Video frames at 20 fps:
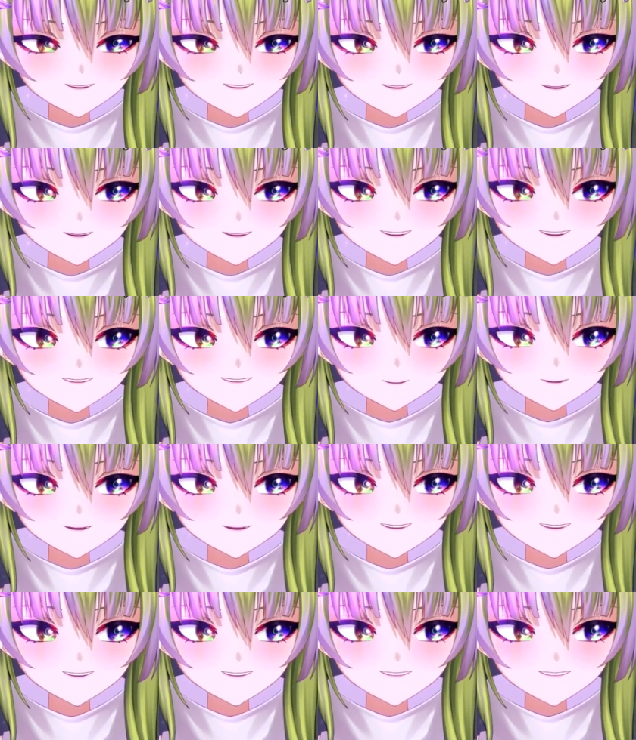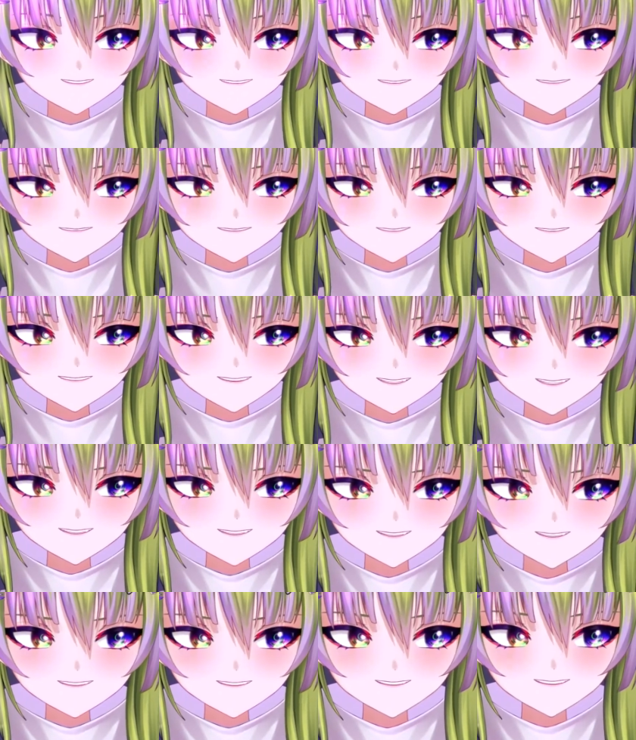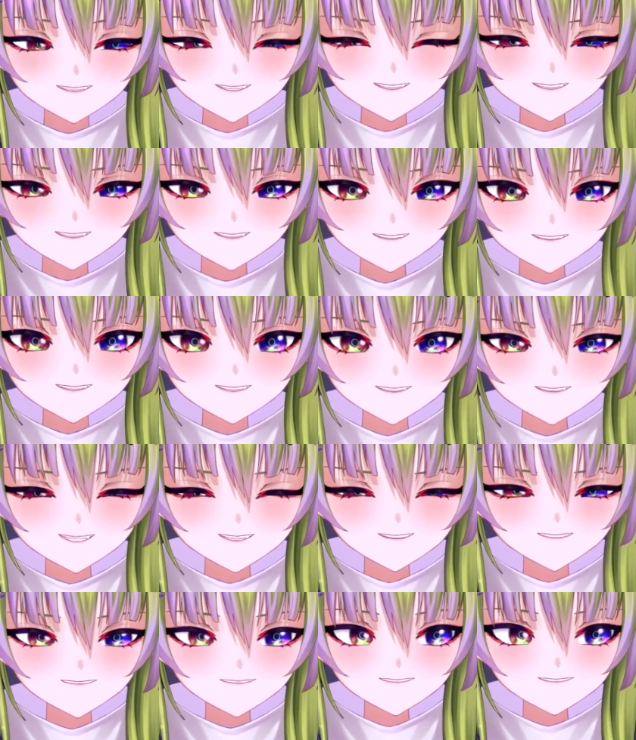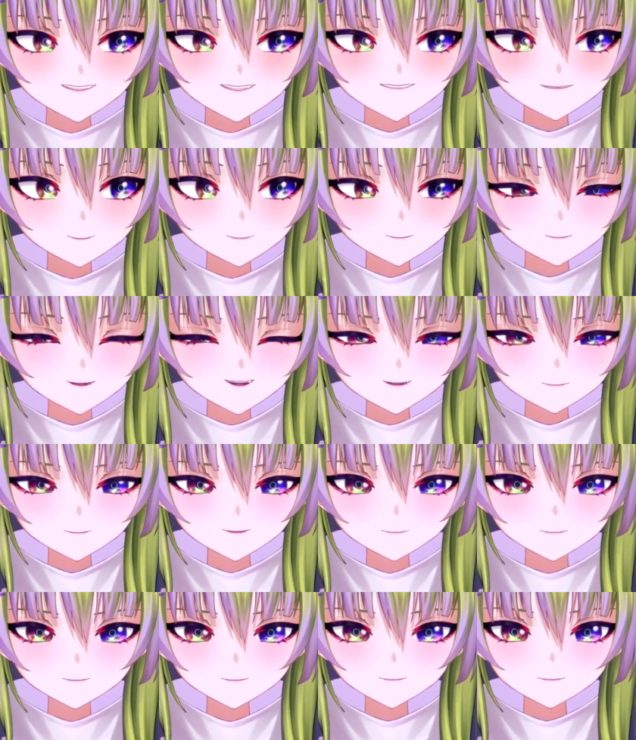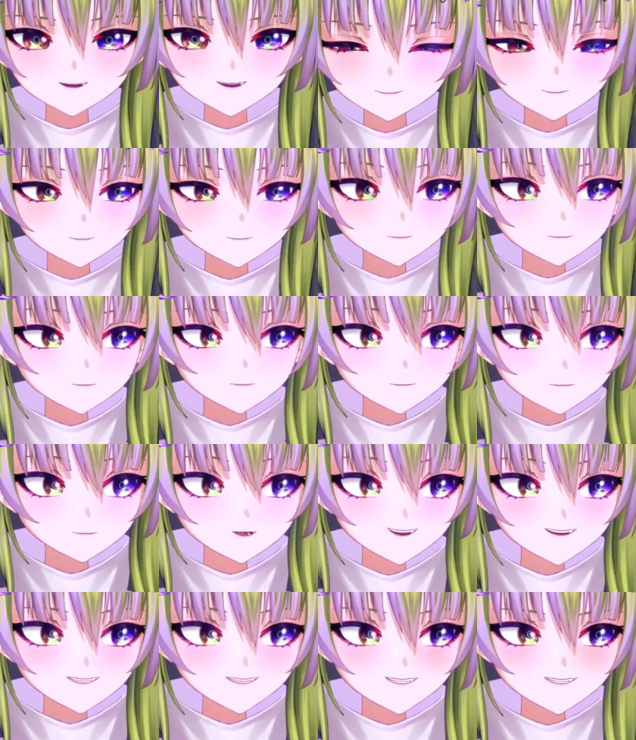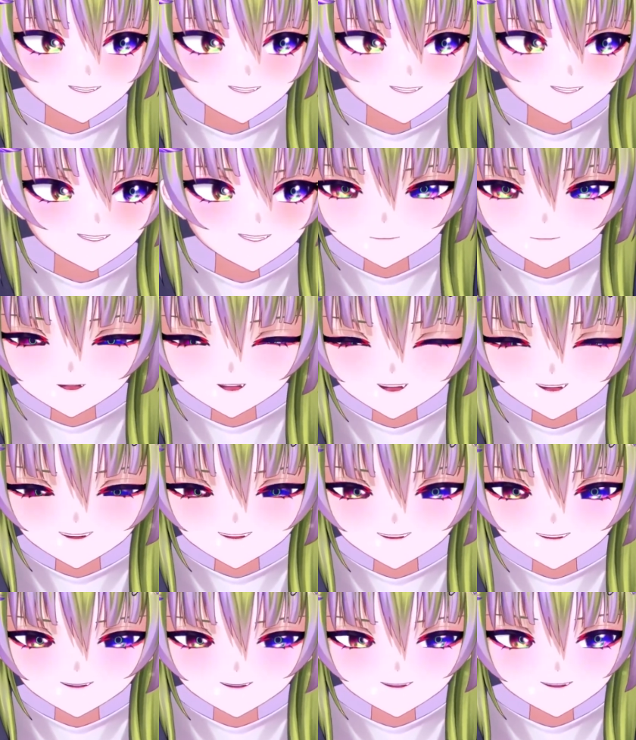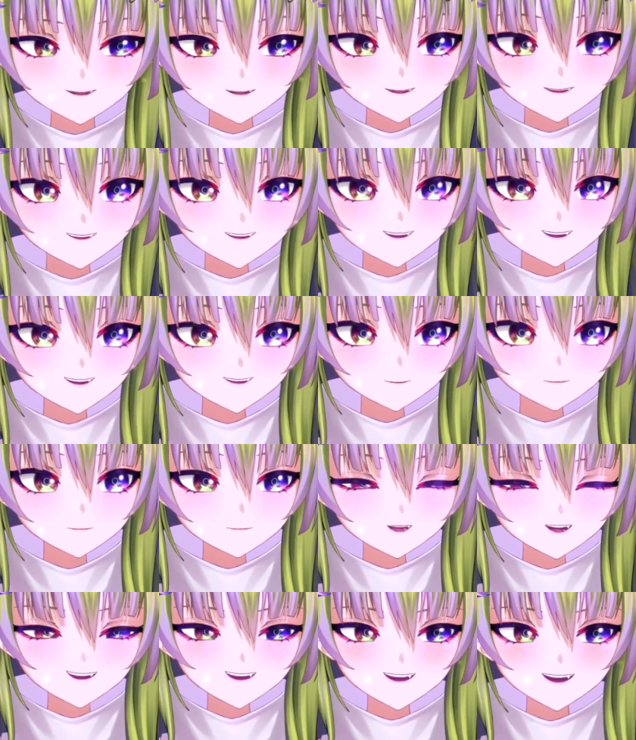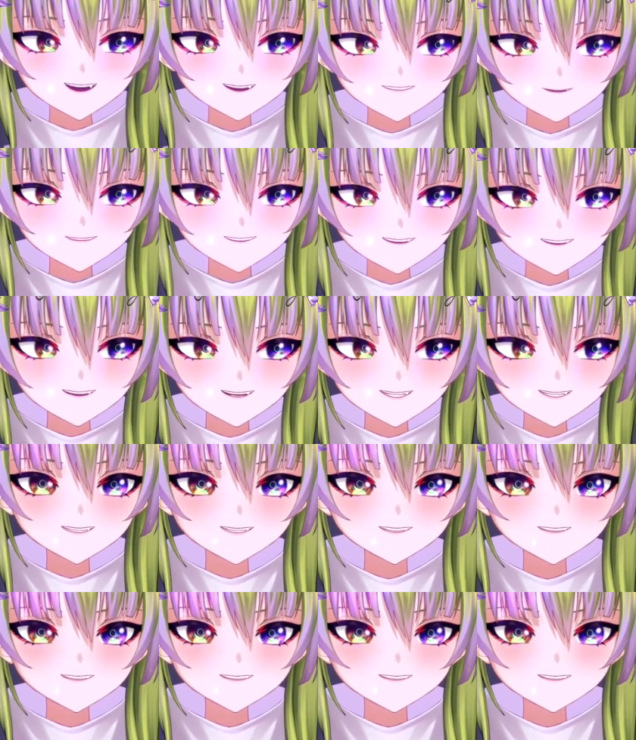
accordion's really large and I actually have problems pumping it because it is pretty heavy.